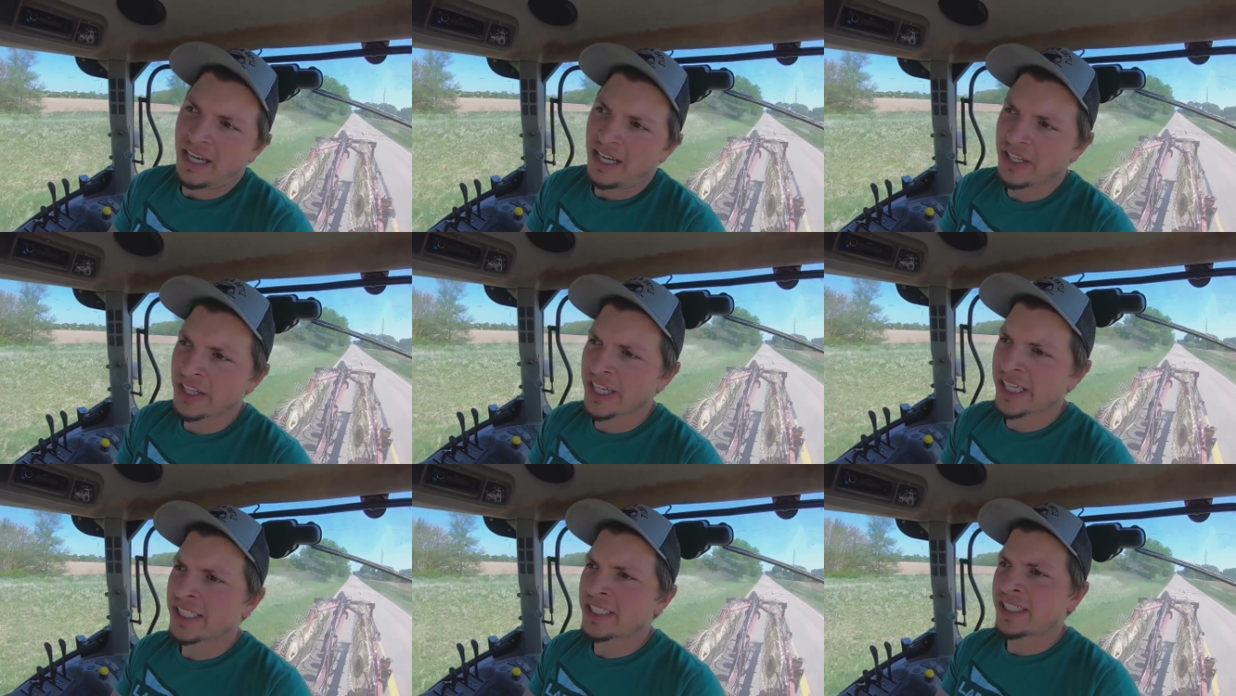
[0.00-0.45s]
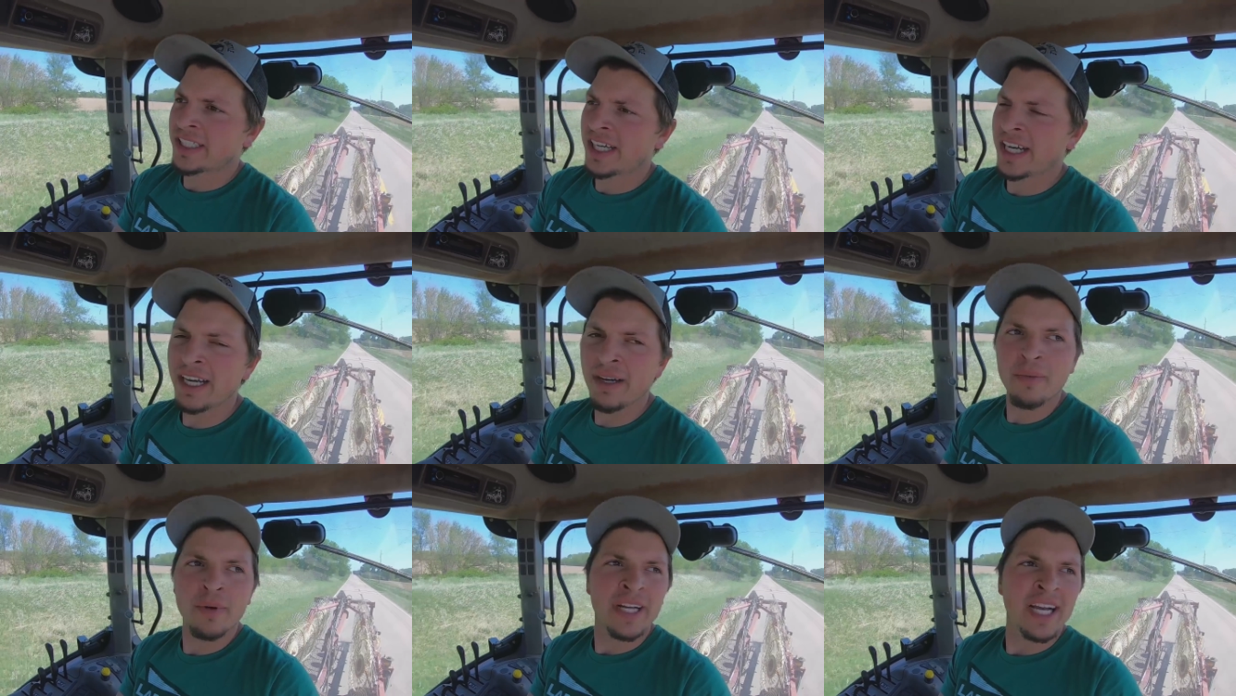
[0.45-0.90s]
it looks
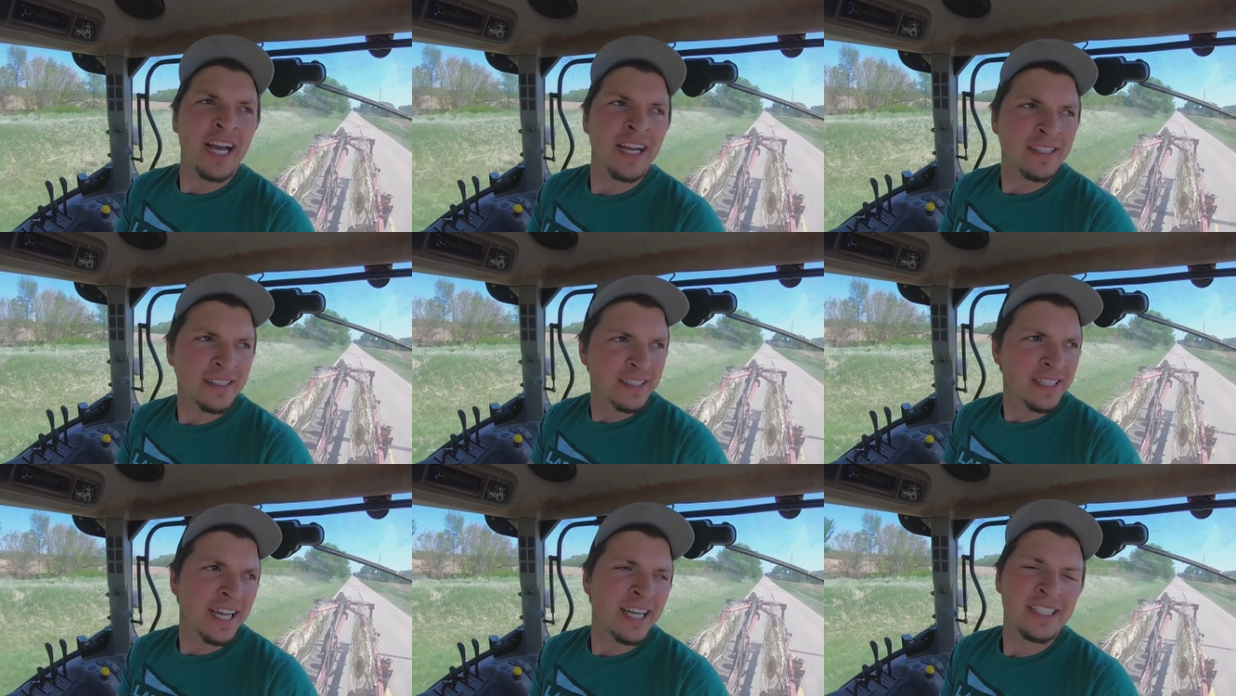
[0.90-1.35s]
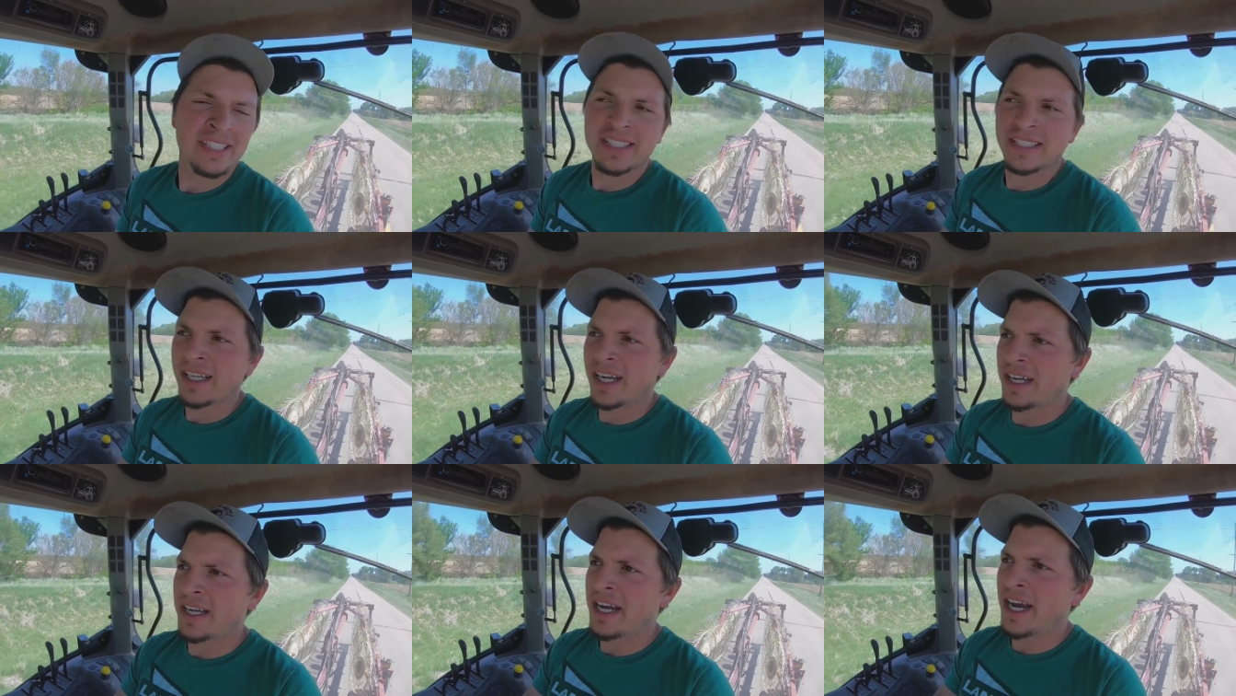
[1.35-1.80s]
good. We got the nice
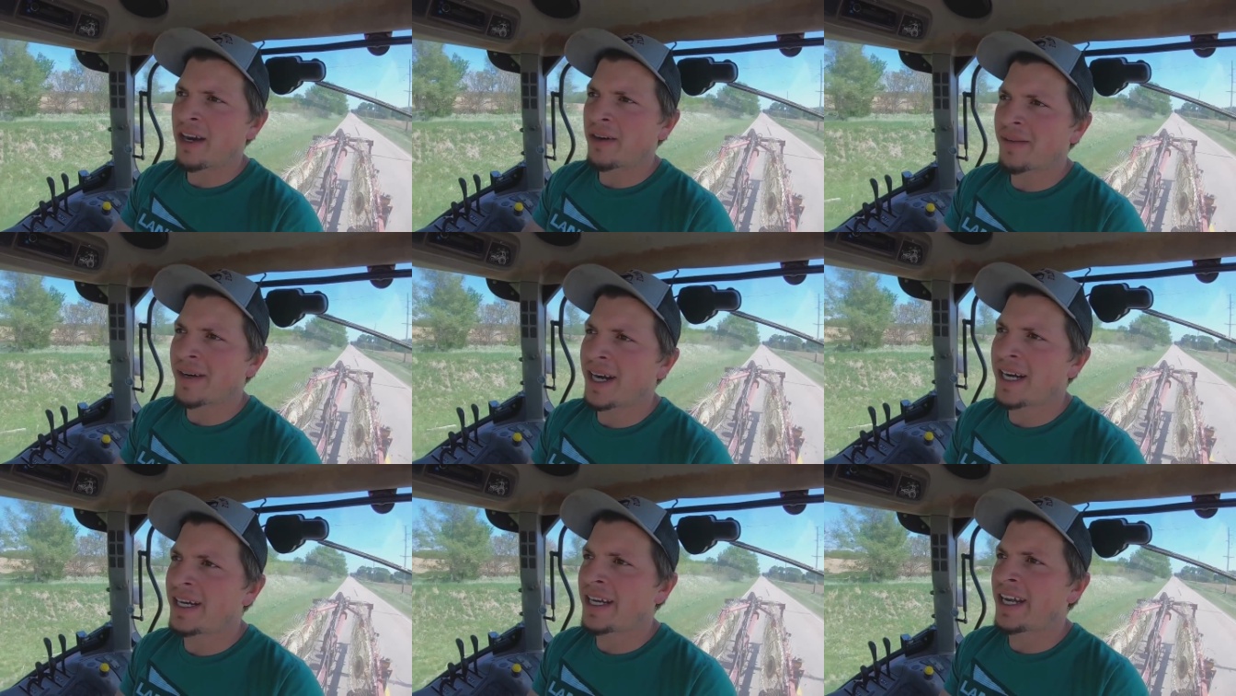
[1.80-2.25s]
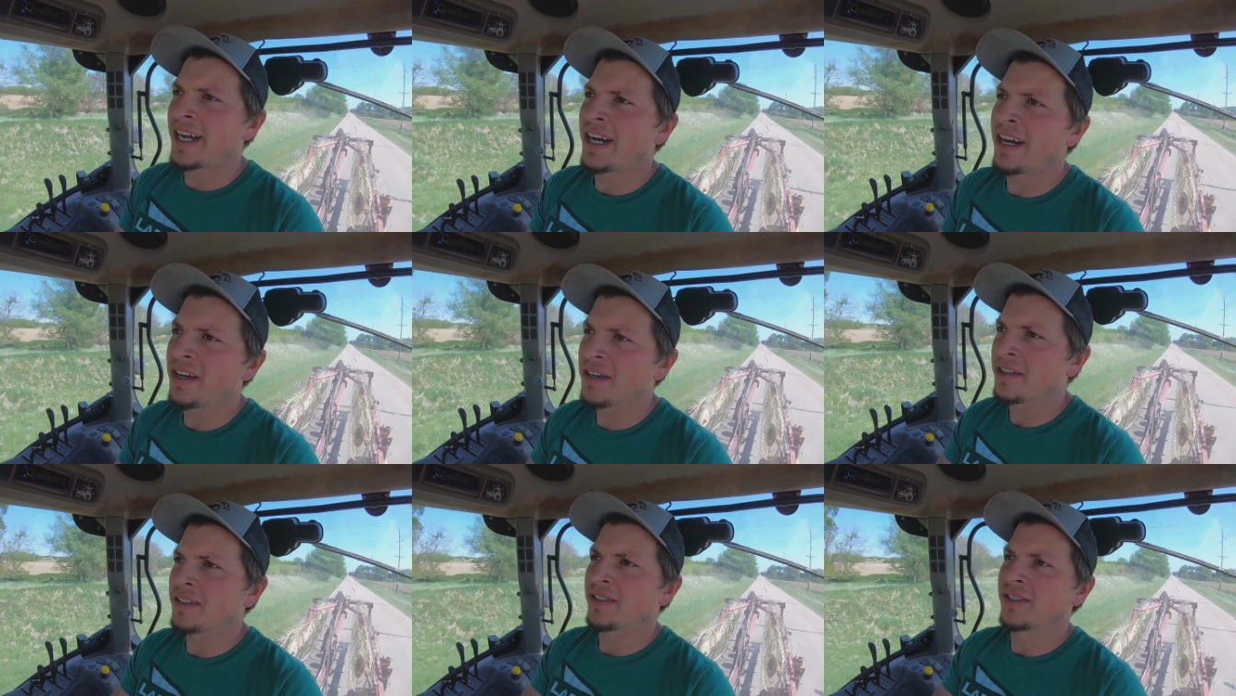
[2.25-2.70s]
sun out right
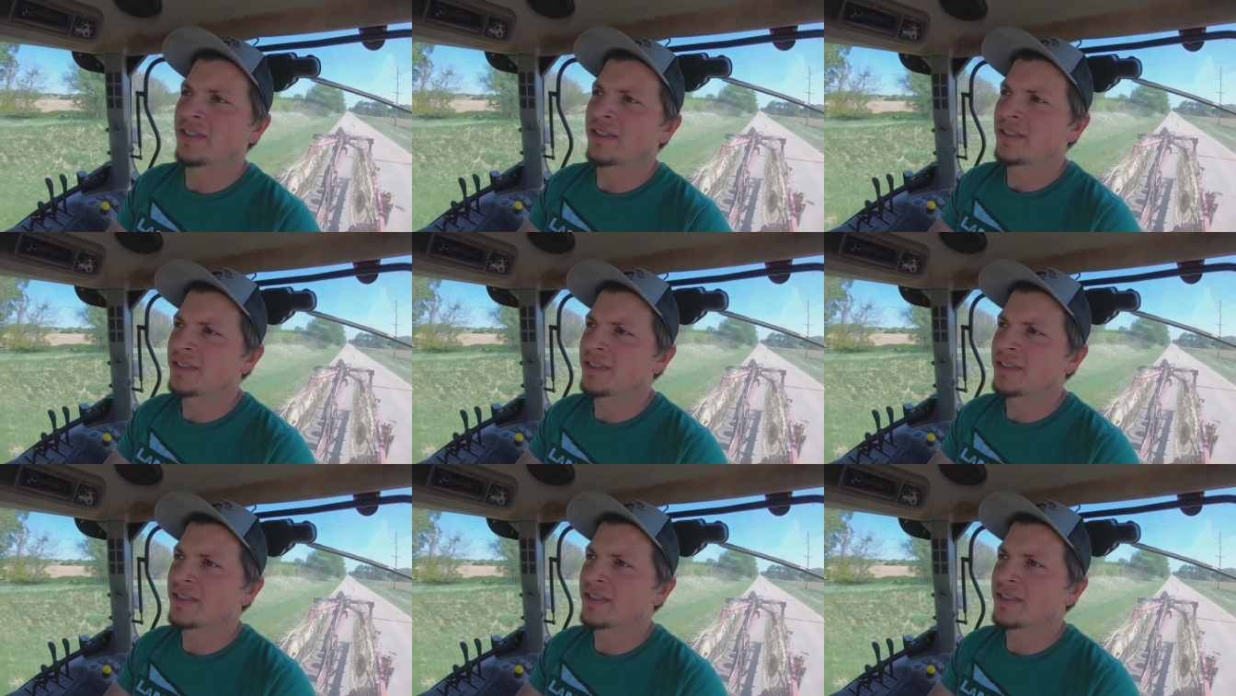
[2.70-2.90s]
now,